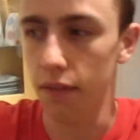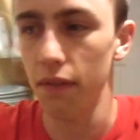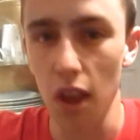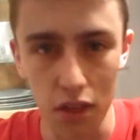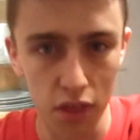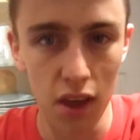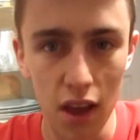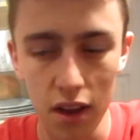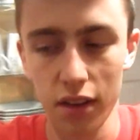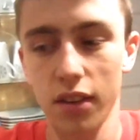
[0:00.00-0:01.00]
5th,
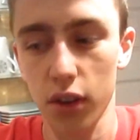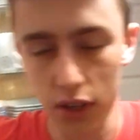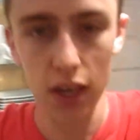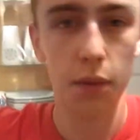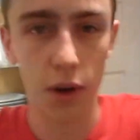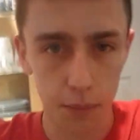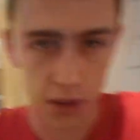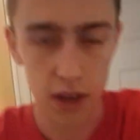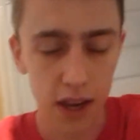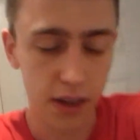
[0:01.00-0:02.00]
continuing on
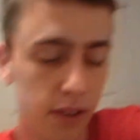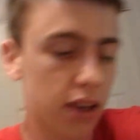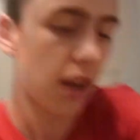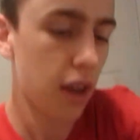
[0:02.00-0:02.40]
with the days.